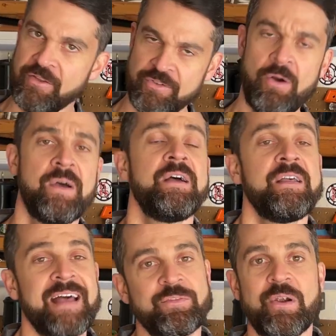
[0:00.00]
So
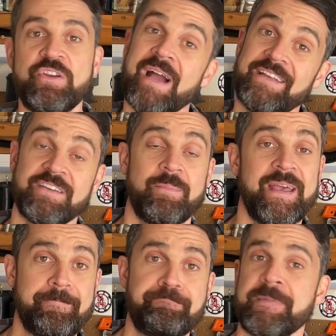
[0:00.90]
that's where you guys come
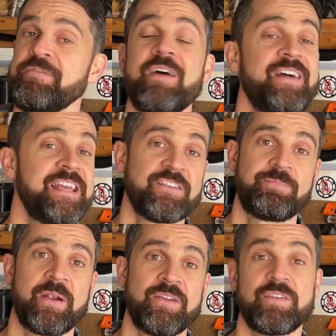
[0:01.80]
in. If you have any
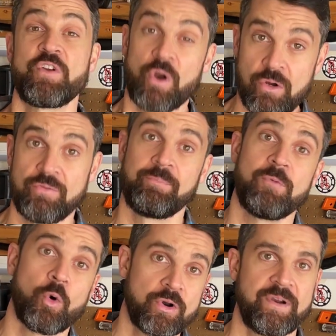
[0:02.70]
experience of your own
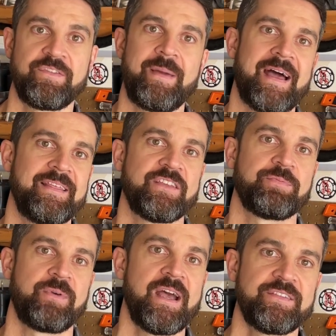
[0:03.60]
ordering from
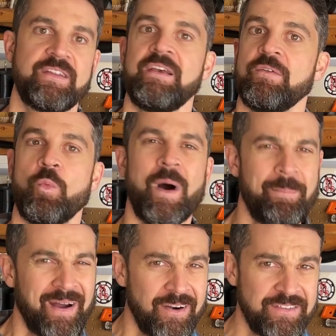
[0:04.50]
AliExpress,
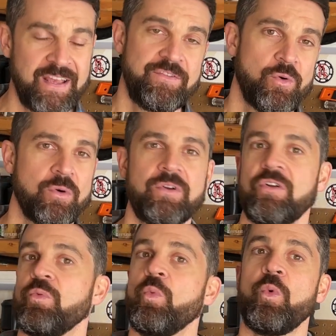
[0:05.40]
what parts have you
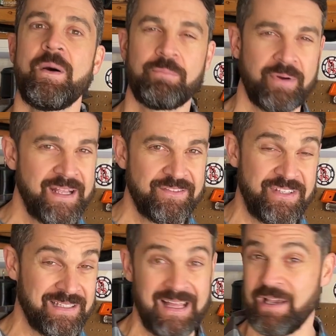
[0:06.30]
ordered? What brands
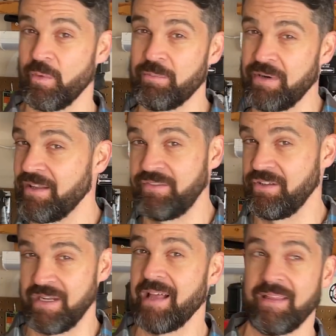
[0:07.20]
do you like? What brands do
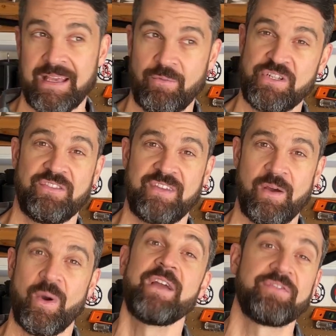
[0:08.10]
you not like and we should stay
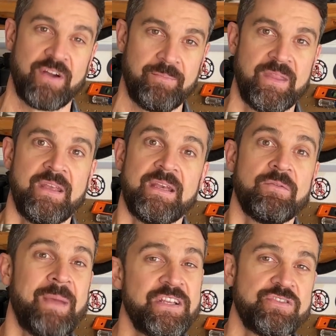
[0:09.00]
away from?
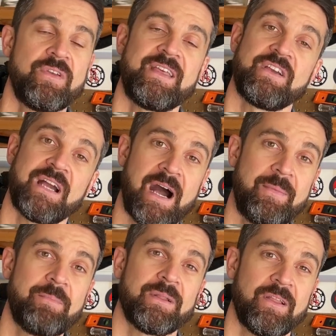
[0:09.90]
Make sure that you
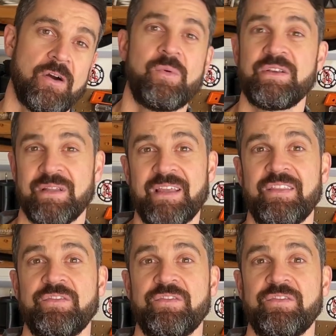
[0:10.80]
comment below when you like